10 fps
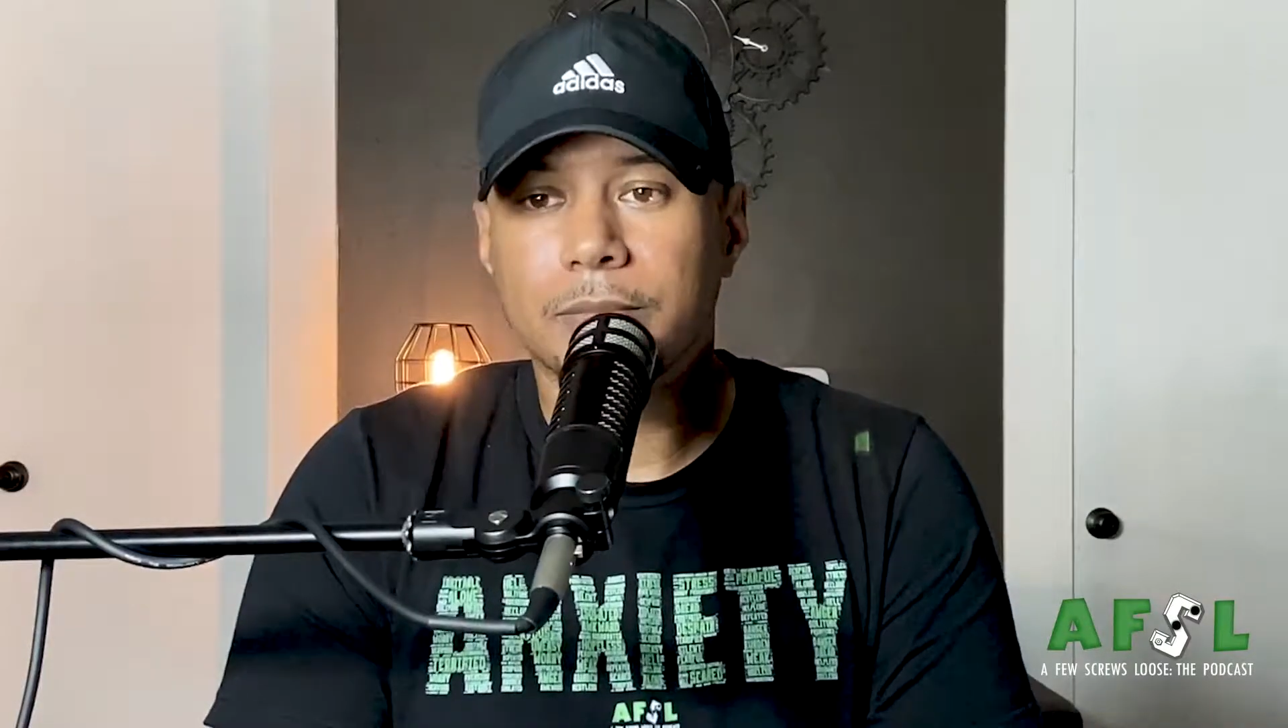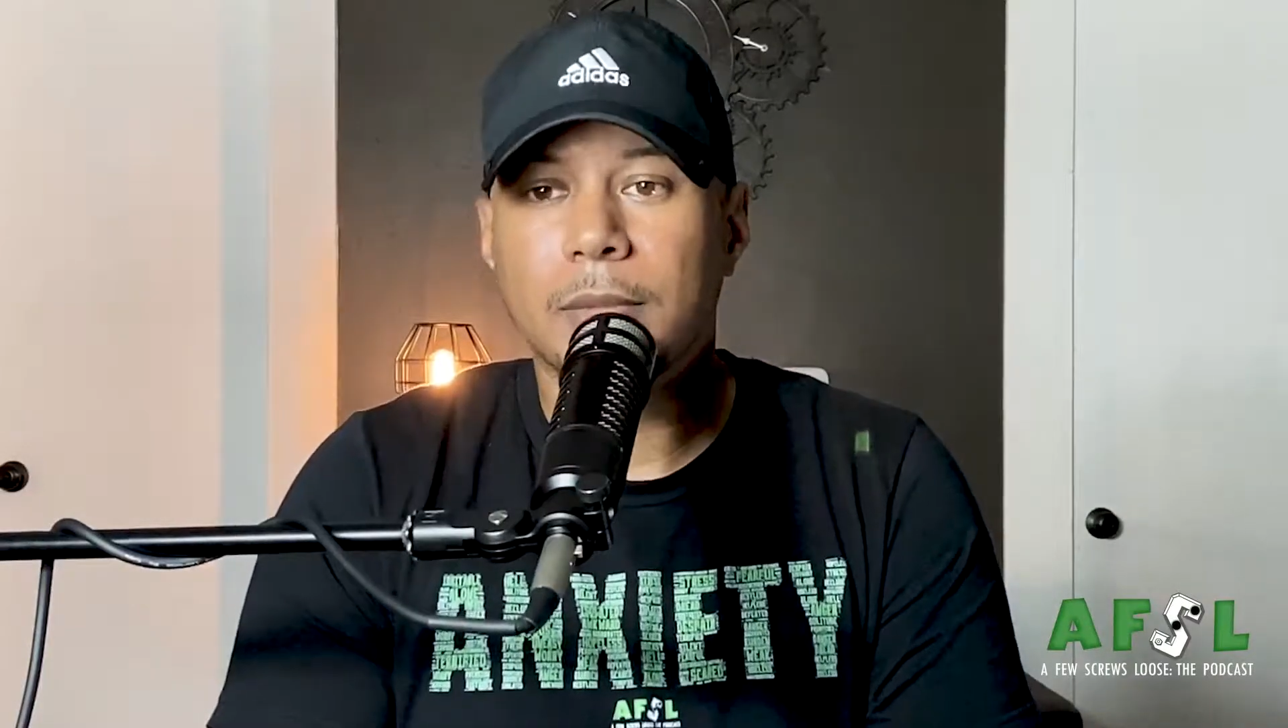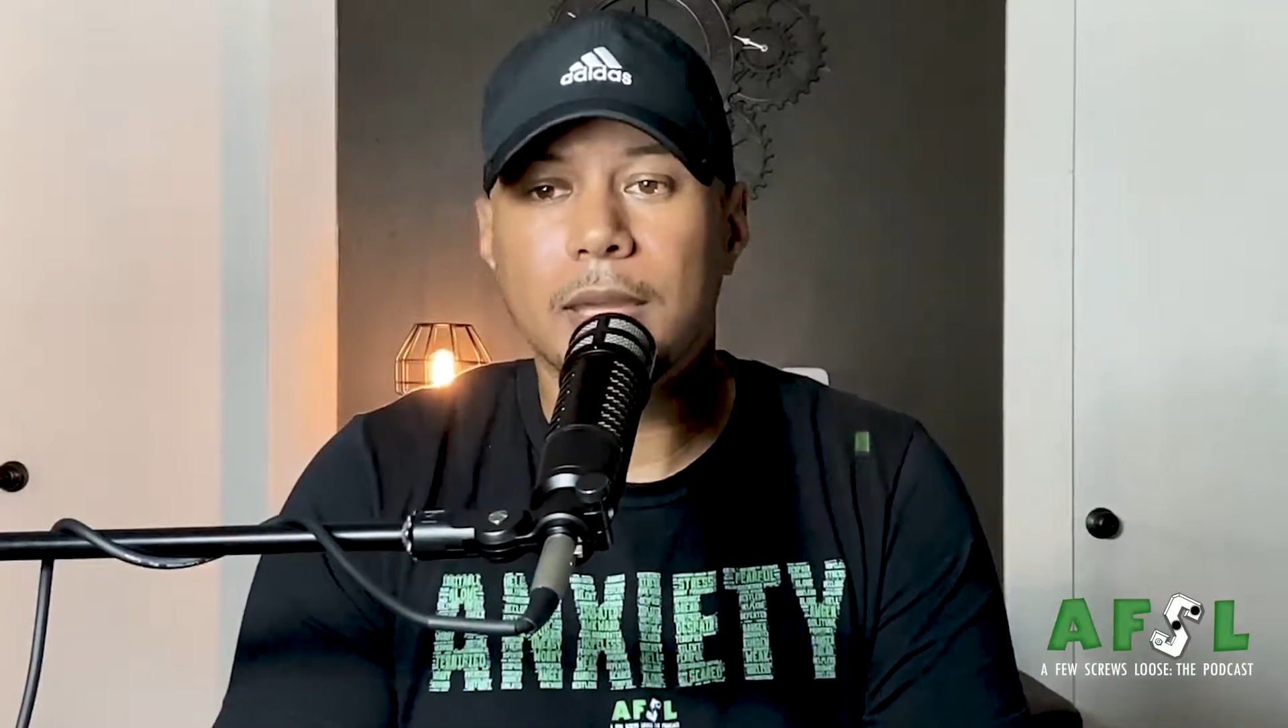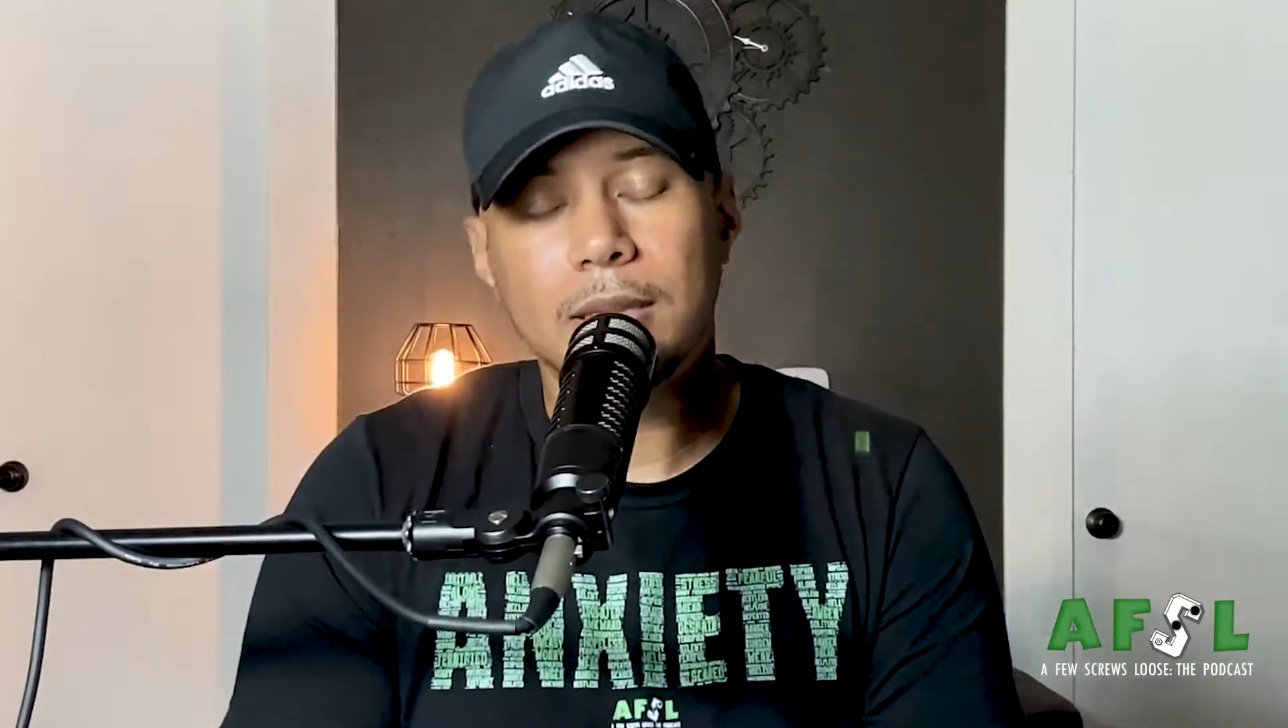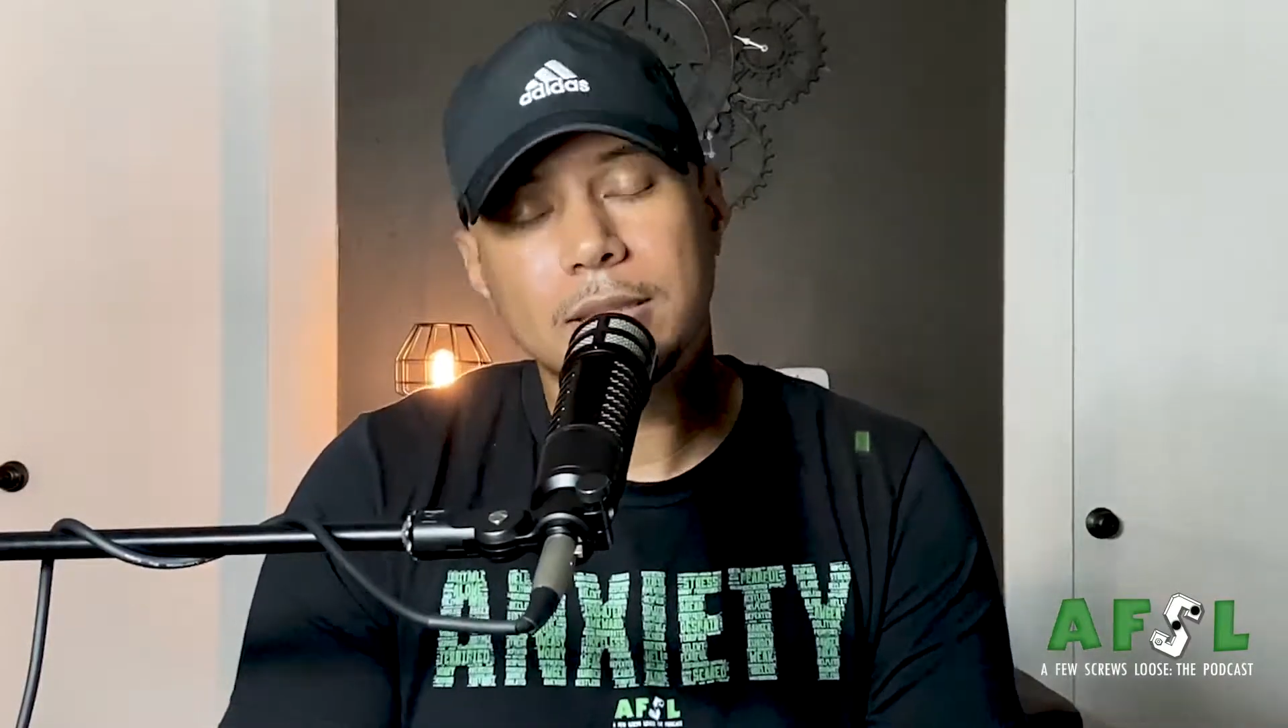
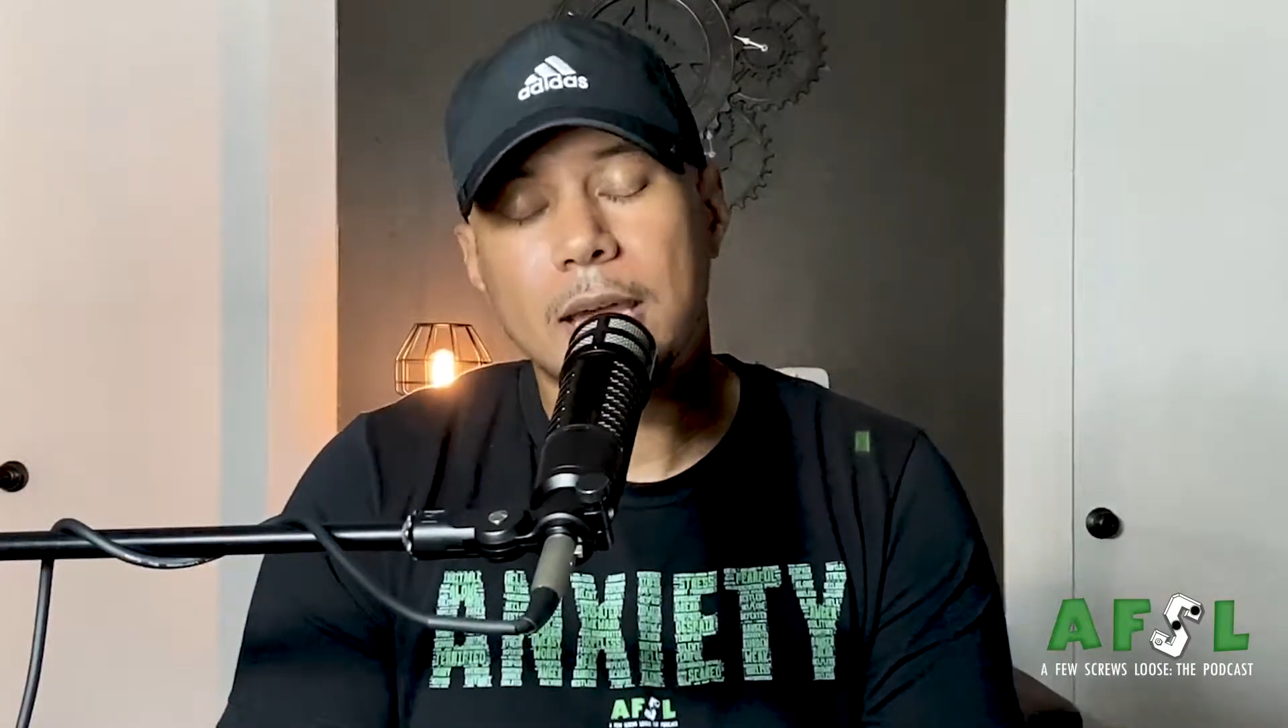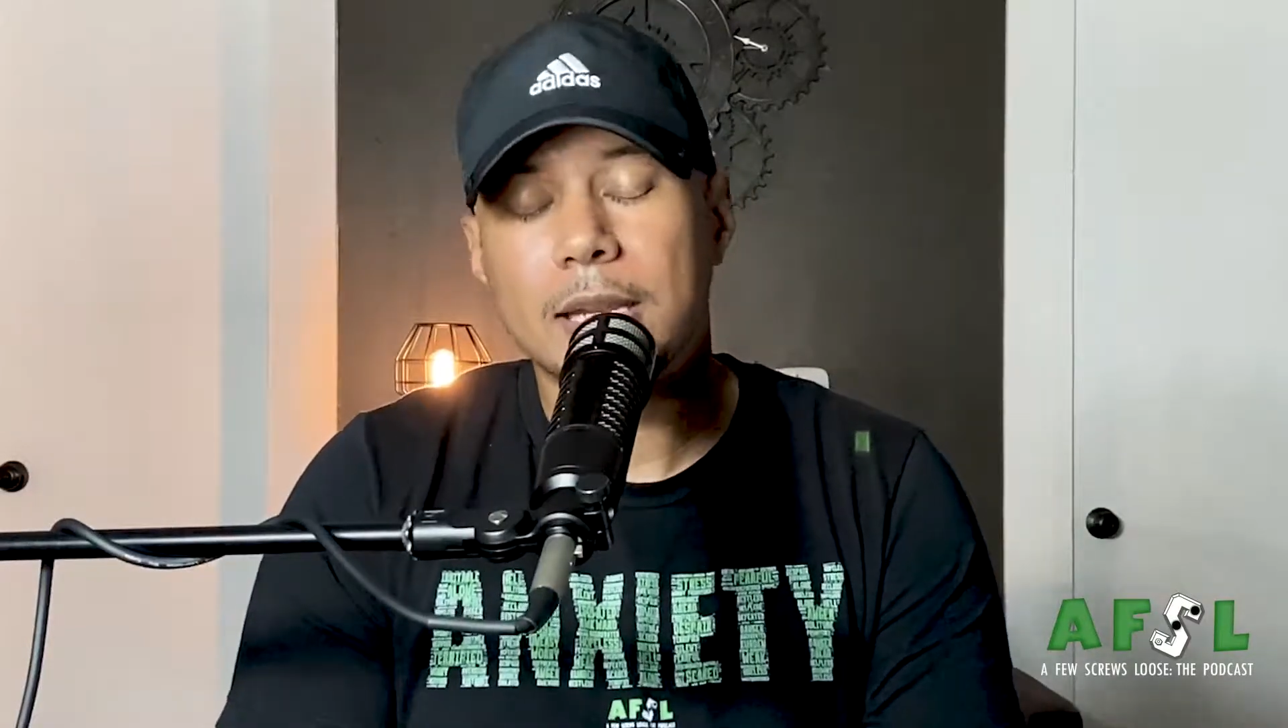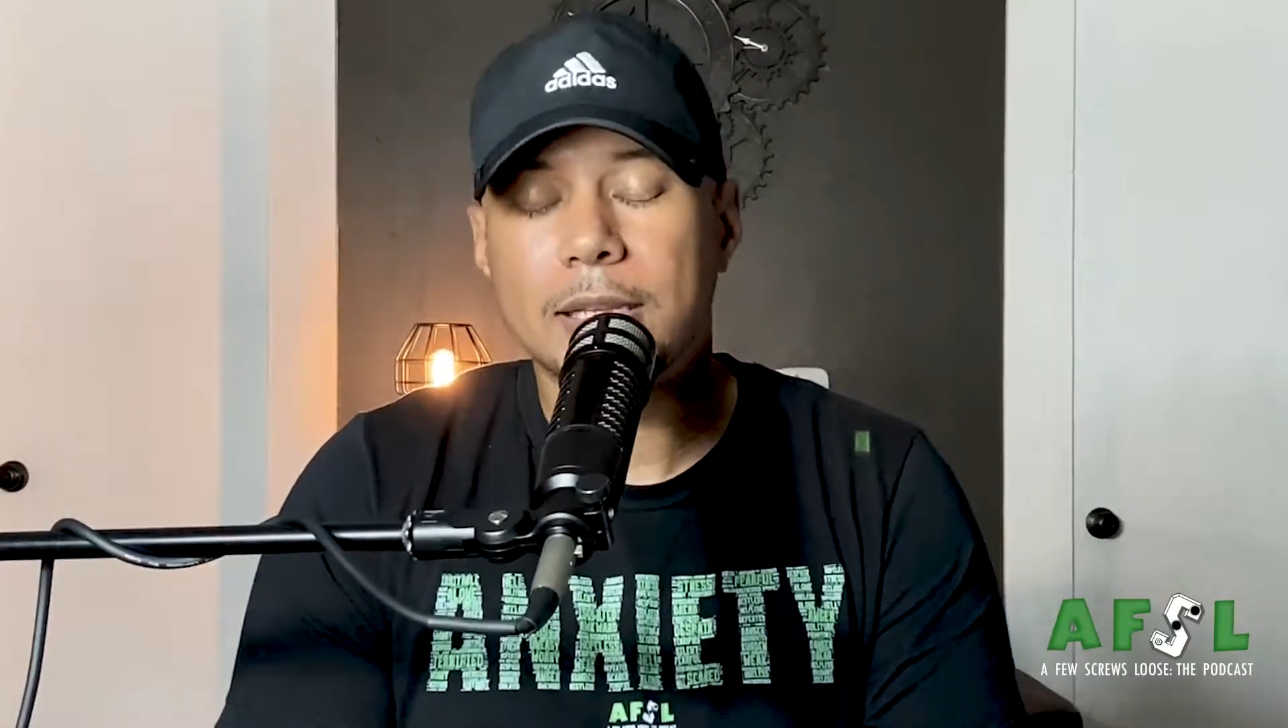And this kind of